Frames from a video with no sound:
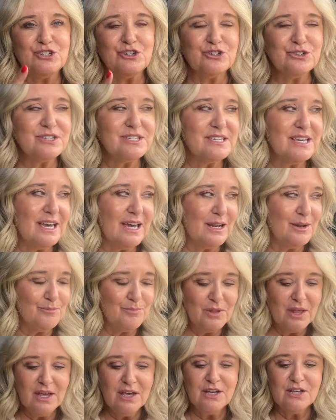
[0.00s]
your skin.
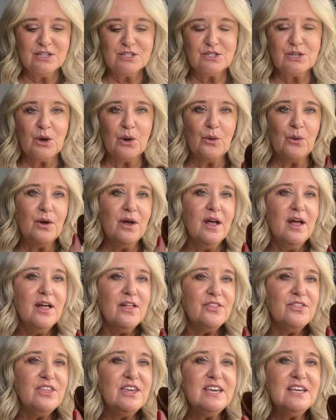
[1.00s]
So
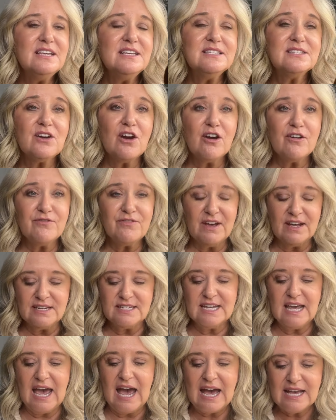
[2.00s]
these are
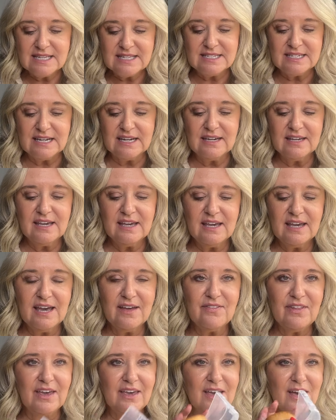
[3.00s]
fantastic, and
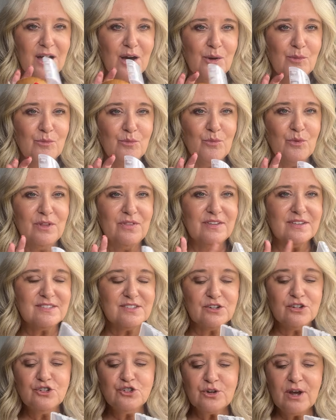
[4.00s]
they come in this
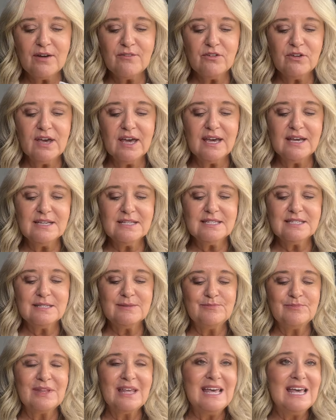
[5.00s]
little travel case,
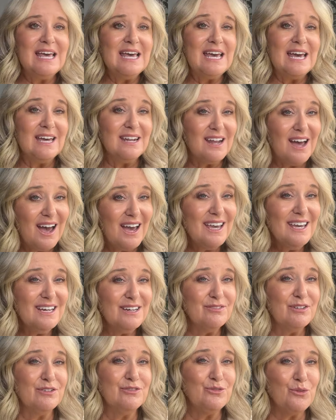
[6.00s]
and I
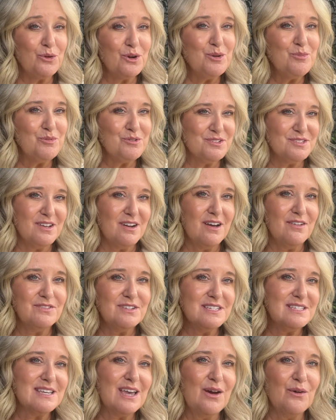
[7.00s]
have a 40% off
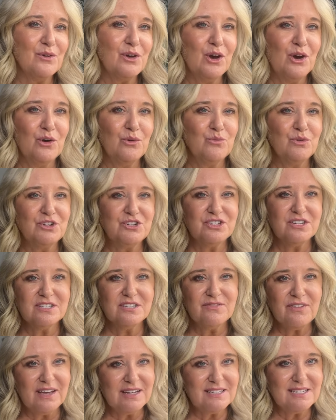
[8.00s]
discount code, which is
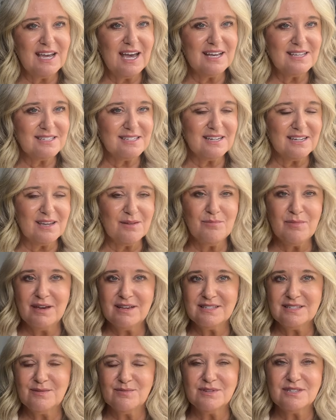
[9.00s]
fantastic. It makes
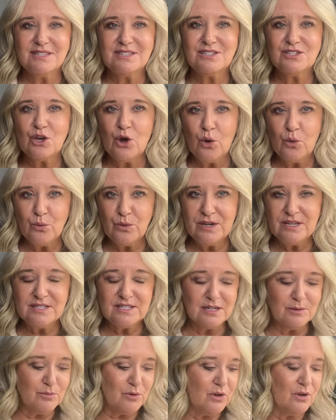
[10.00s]
them so
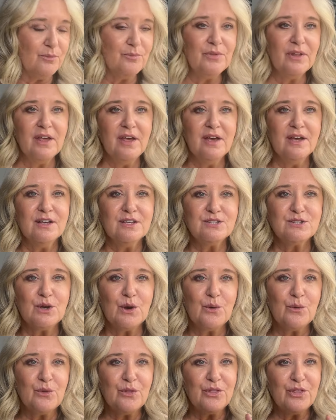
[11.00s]
reasonable.
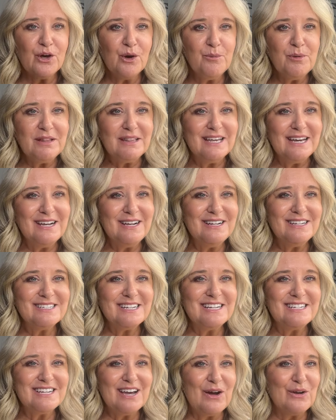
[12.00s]
So they'll be
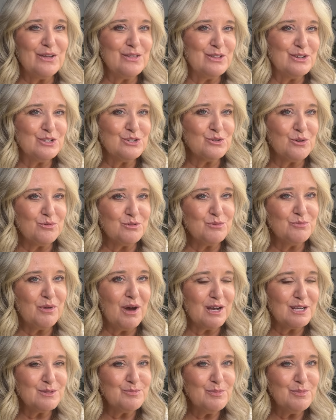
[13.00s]
linked down in the description box